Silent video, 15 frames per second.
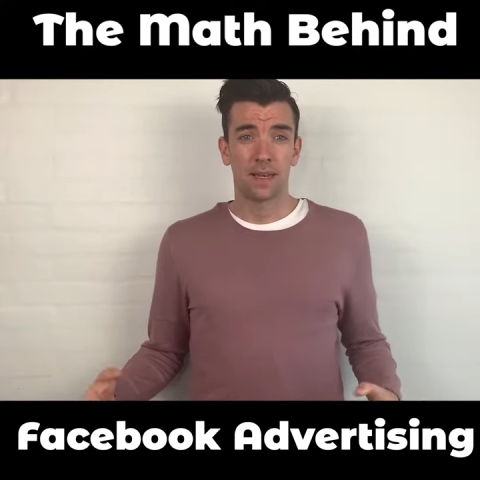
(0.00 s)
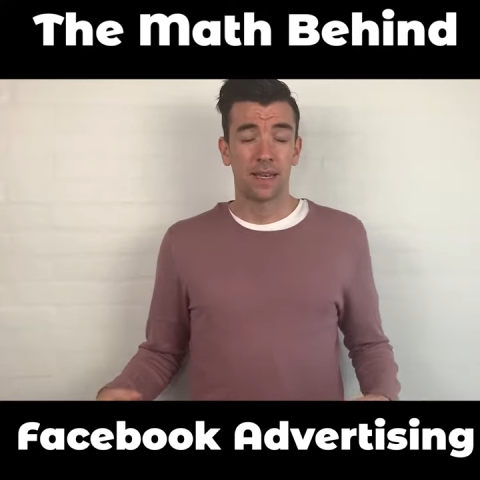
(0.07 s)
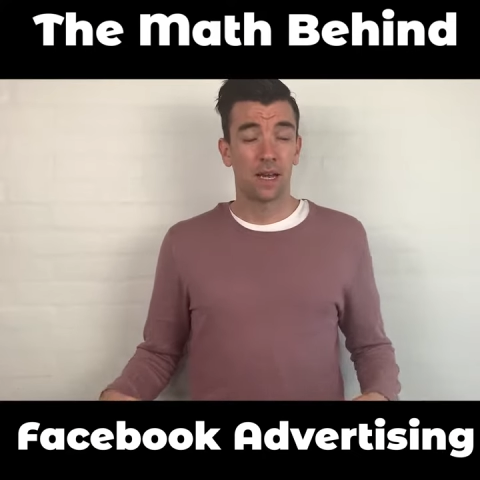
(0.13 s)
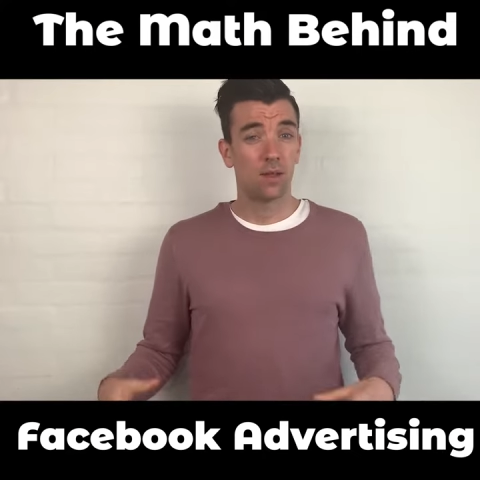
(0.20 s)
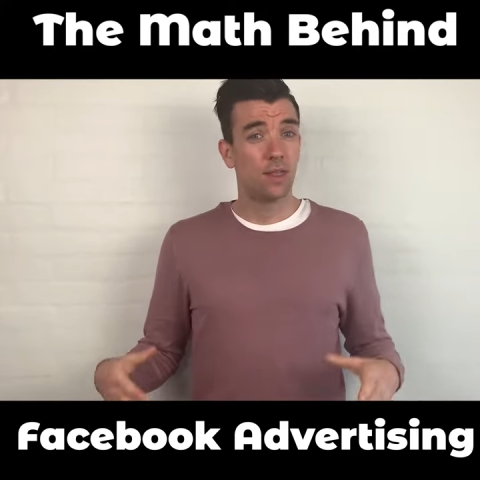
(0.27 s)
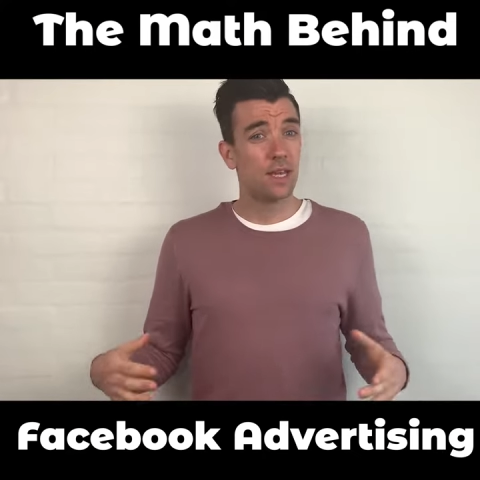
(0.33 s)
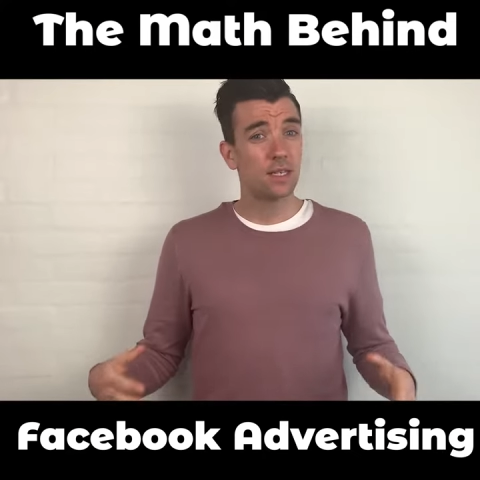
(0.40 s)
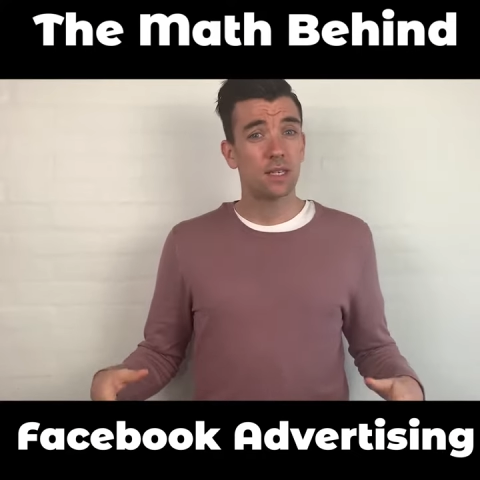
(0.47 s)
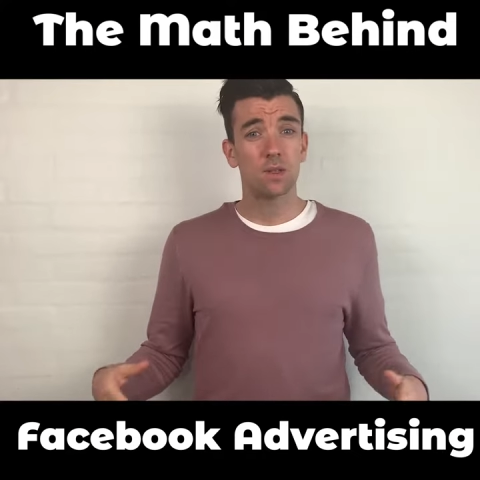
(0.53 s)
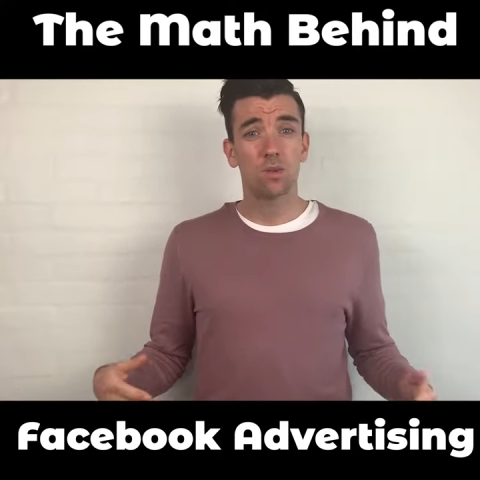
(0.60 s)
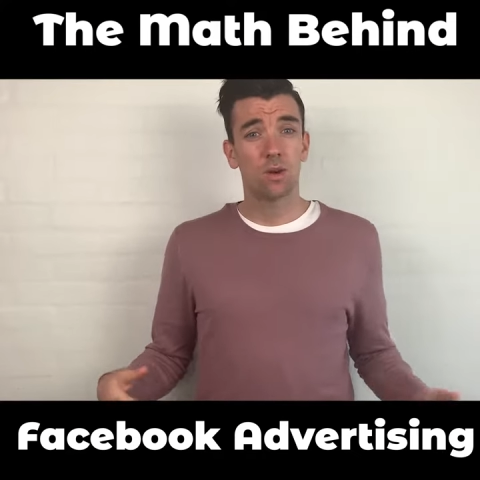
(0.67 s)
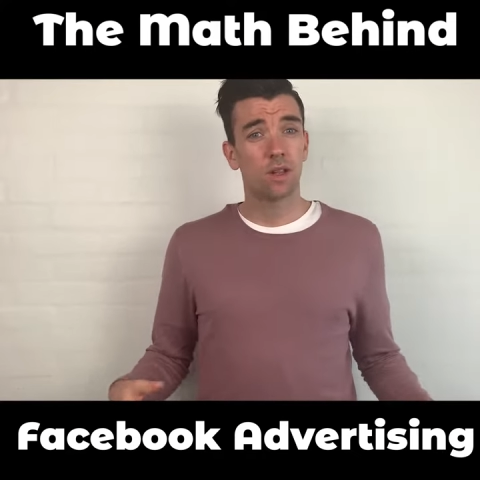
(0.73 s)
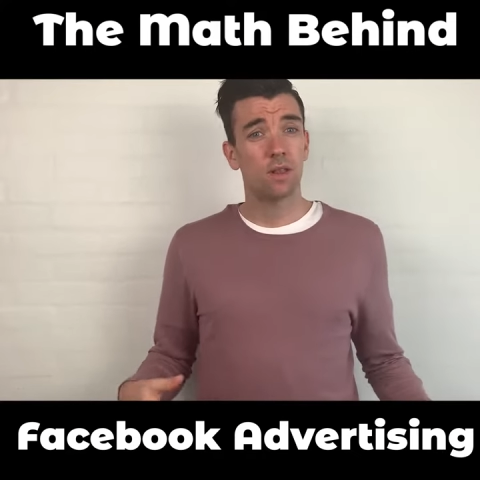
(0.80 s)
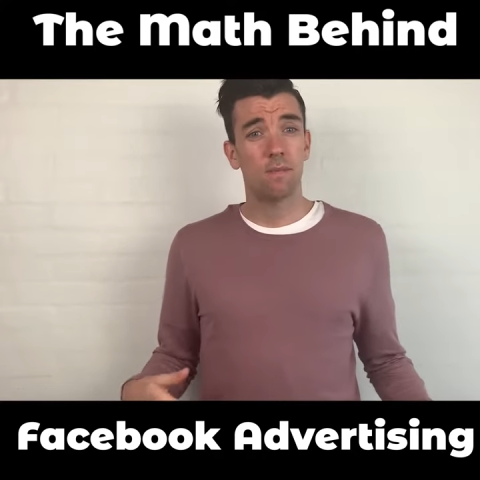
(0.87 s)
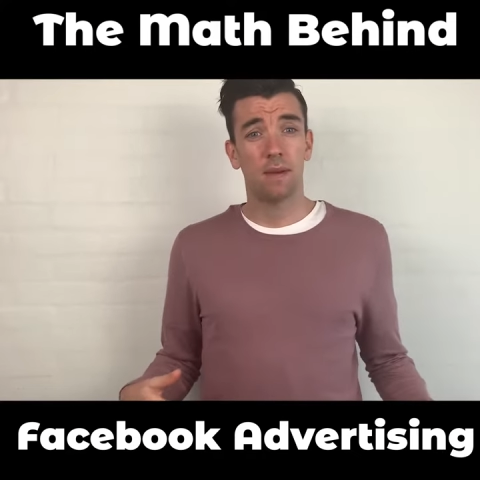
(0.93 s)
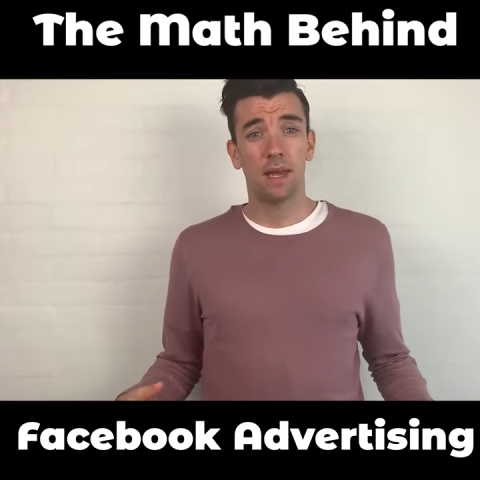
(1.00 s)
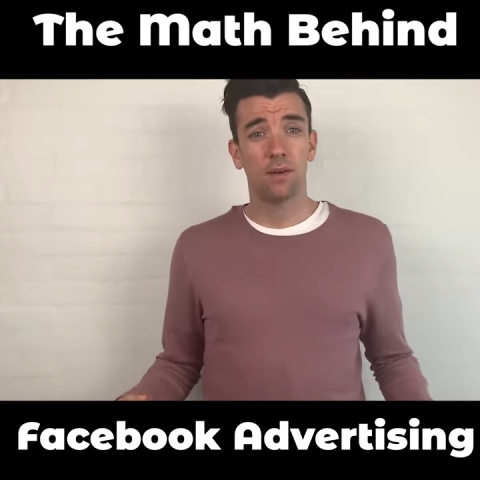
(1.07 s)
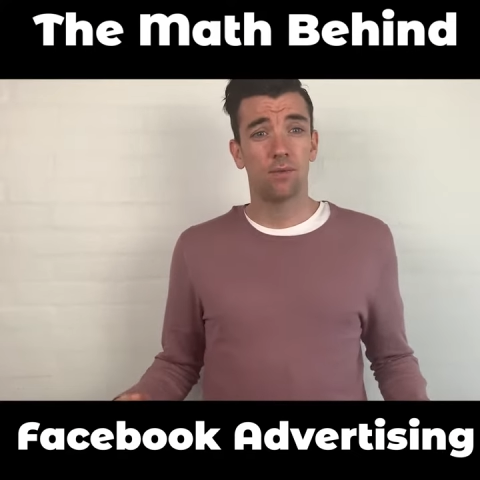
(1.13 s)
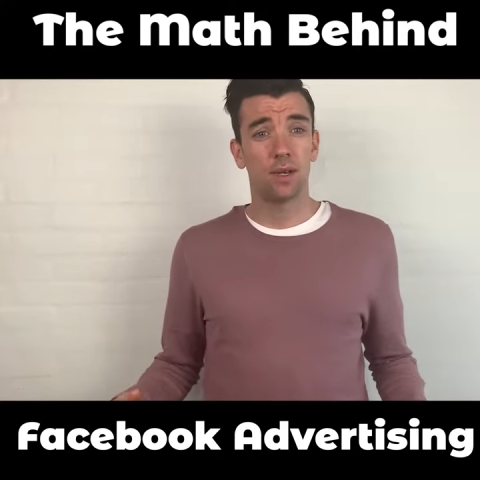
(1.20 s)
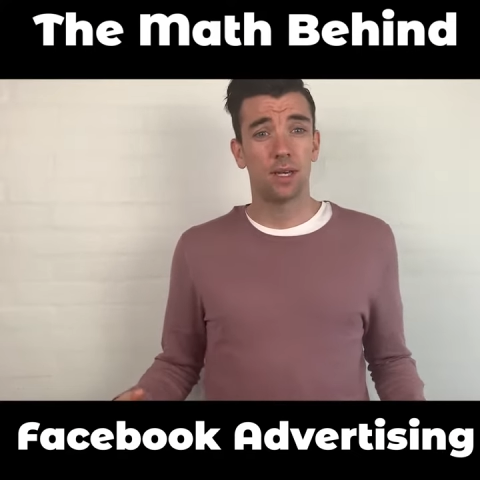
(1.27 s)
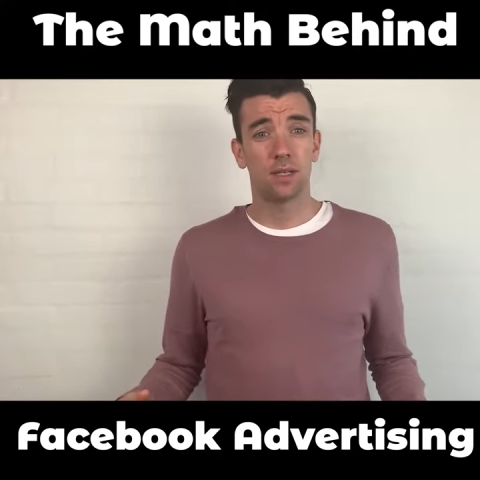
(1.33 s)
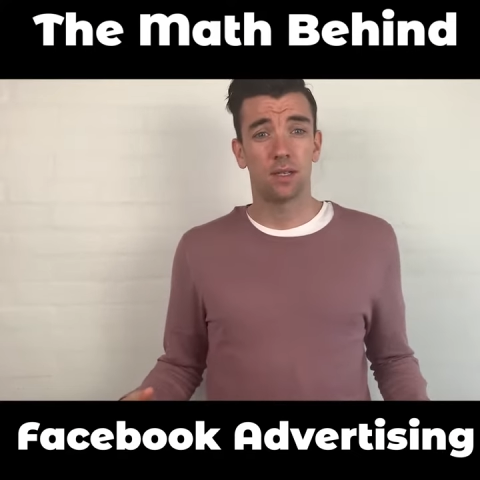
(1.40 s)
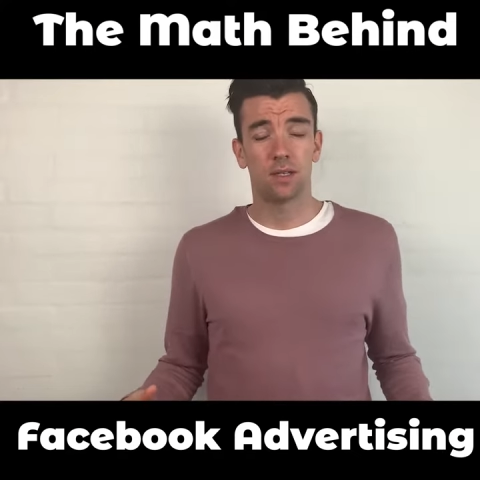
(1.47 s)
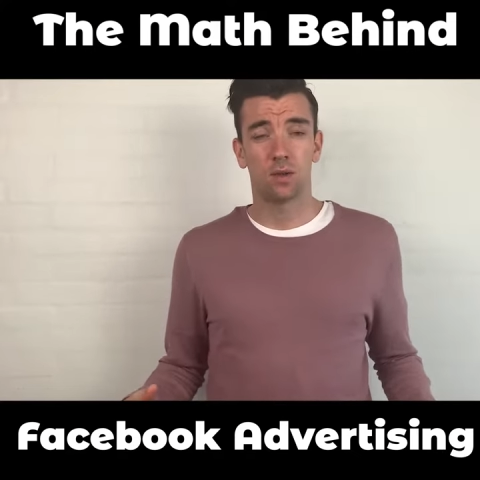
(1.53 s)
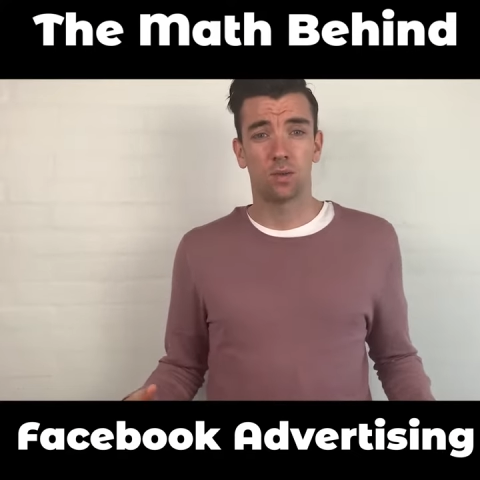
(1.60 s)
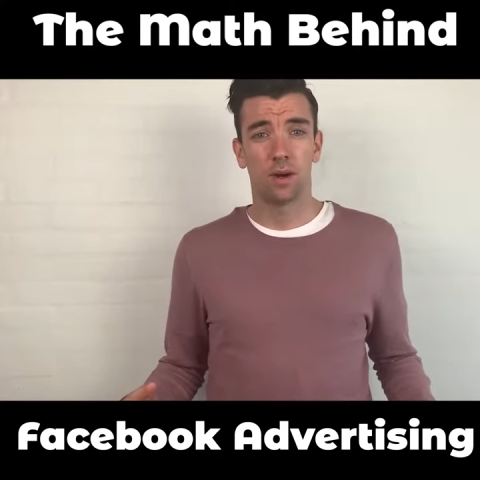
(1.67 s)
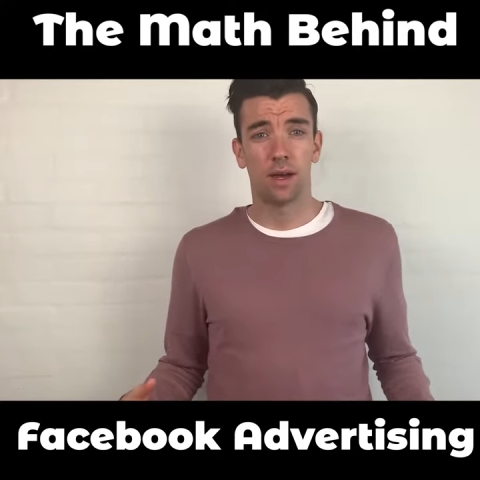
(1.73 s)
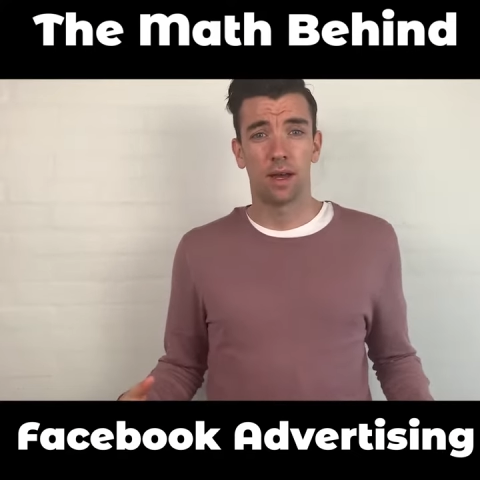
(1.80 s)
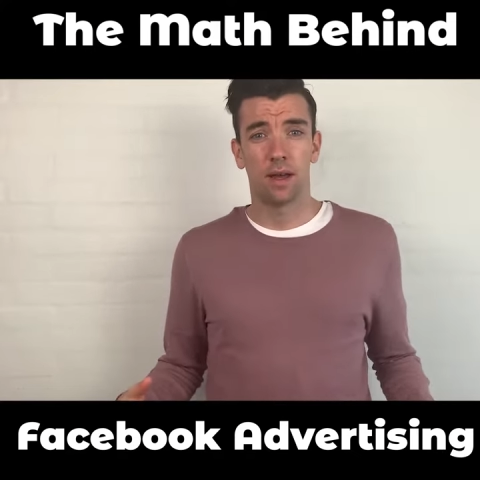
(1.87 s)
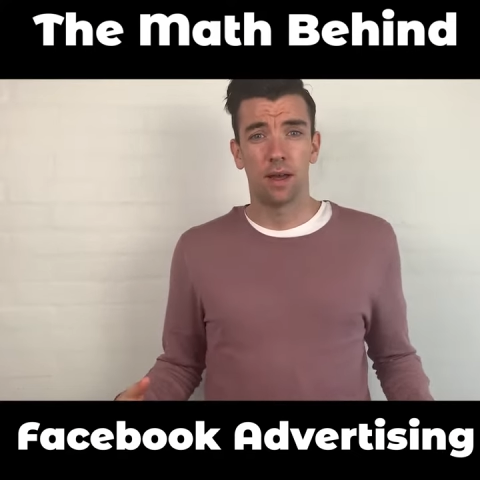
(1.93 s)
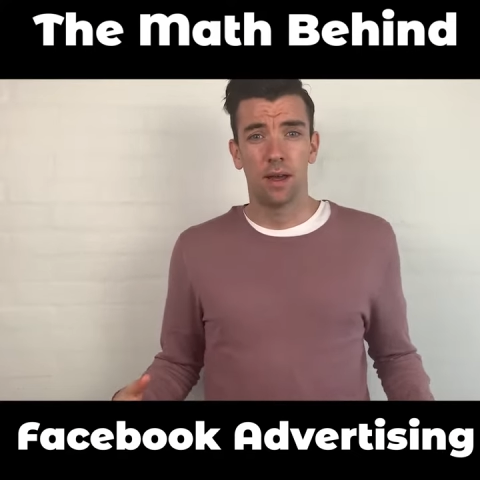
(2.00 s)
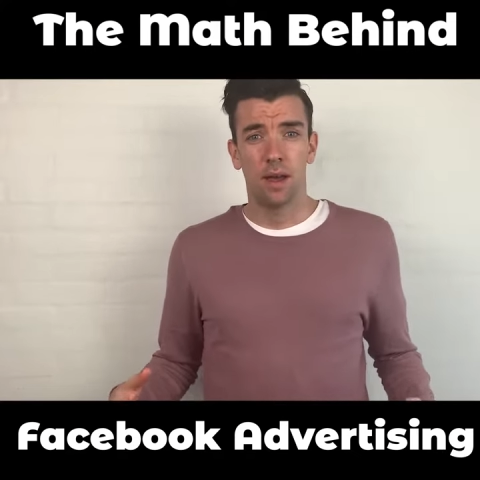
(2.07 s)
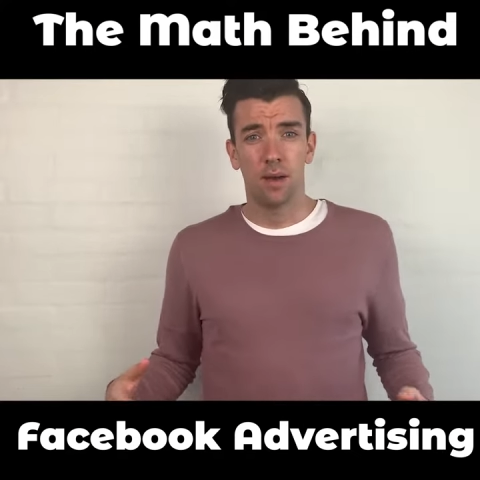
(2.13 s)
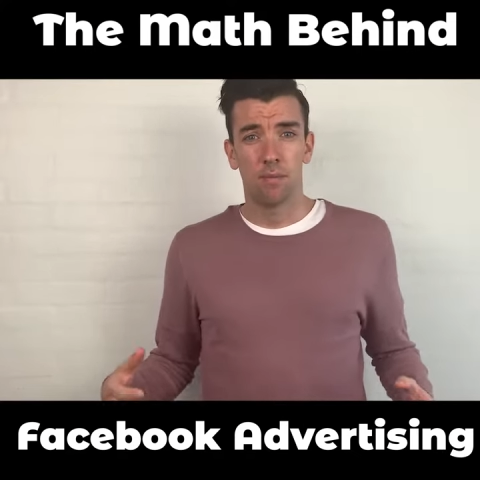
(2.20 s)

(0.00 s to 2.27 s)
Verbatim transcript: Now, this is one of the main reasons where